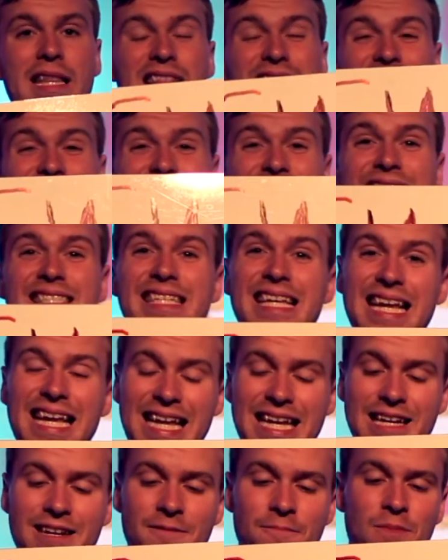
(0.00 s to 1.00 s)
the
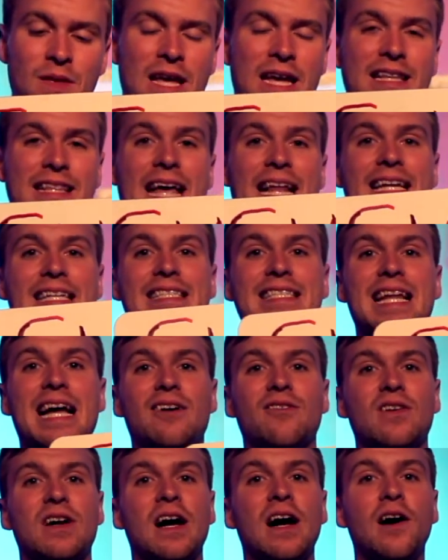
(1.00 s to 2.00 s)
sin that is
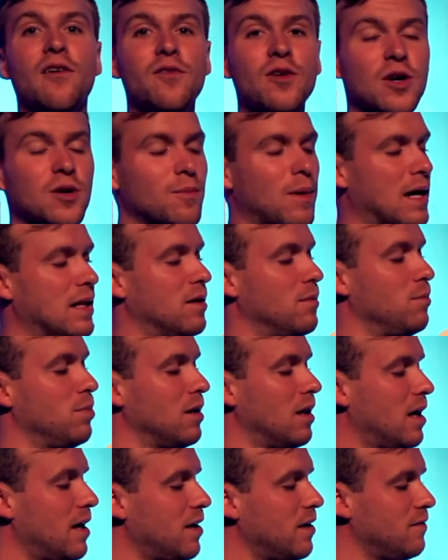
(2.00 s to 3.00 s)
now covered by the
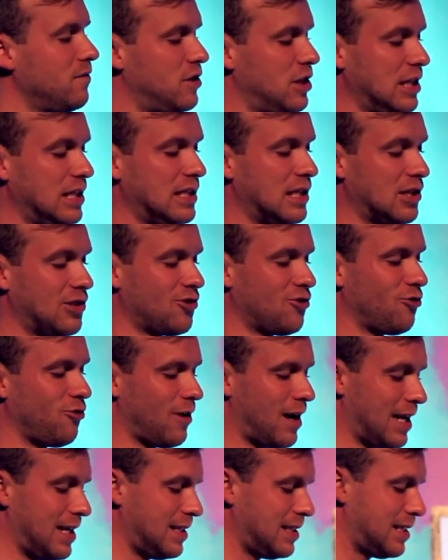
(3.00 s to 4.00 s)
blood of Jesus
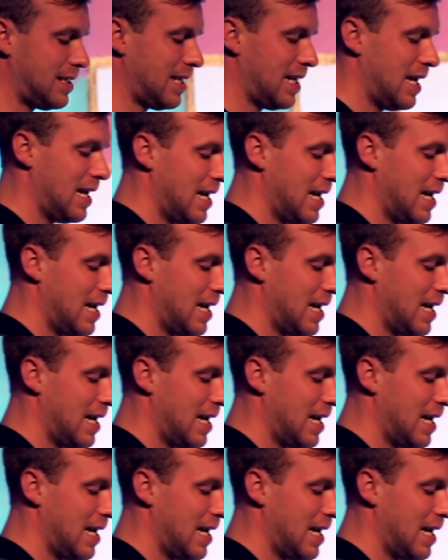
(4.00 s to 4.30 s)
Christ,